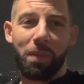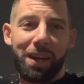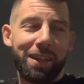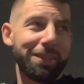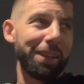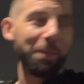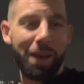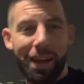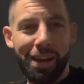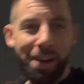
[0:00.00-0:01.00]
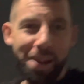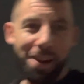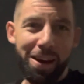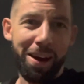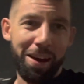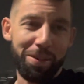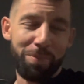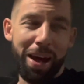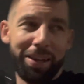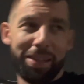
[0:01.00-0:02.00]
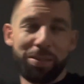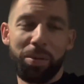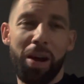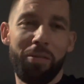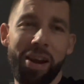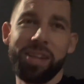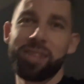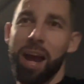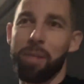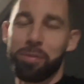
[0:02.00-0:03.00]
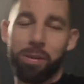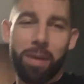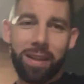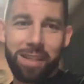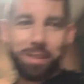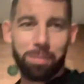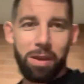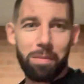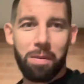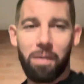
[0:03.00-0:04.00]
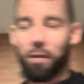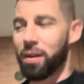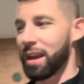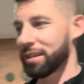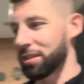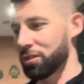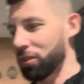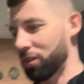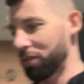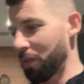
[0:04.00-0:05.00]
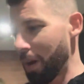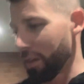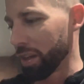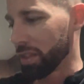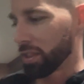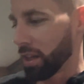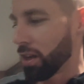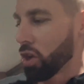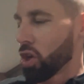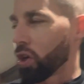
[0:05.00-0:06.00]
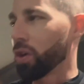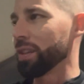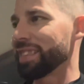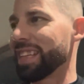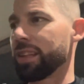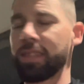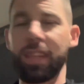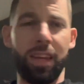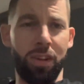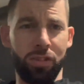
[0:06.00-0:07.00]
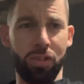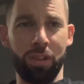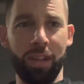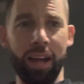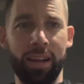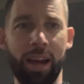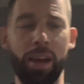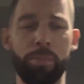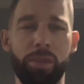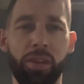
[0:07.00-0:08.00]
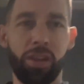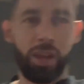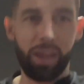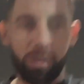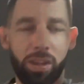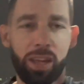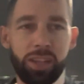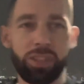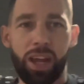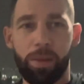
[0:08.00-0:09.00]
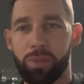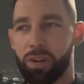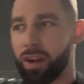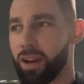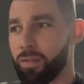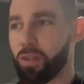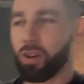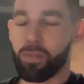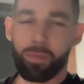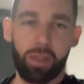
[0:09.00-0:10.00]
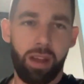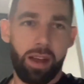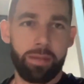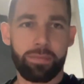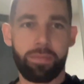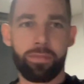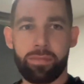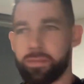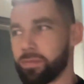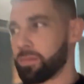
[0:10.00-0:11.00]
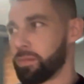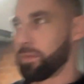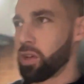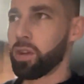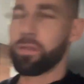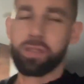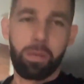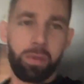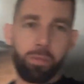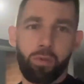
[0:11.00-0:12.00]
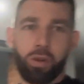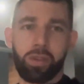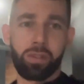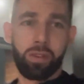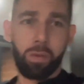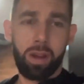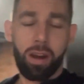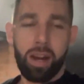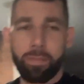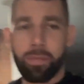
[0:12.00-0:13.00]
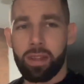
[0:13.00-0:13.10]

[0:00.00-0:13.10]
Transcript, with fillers: My dad's gonna do that. Uh, monetize, me. I'll write a chapter about this maybe before next Inner Circle. So if you want to reach it, go to clcinnercircle.com and you can get a chapter. And if you're um, looking for something more, you can do it, all right?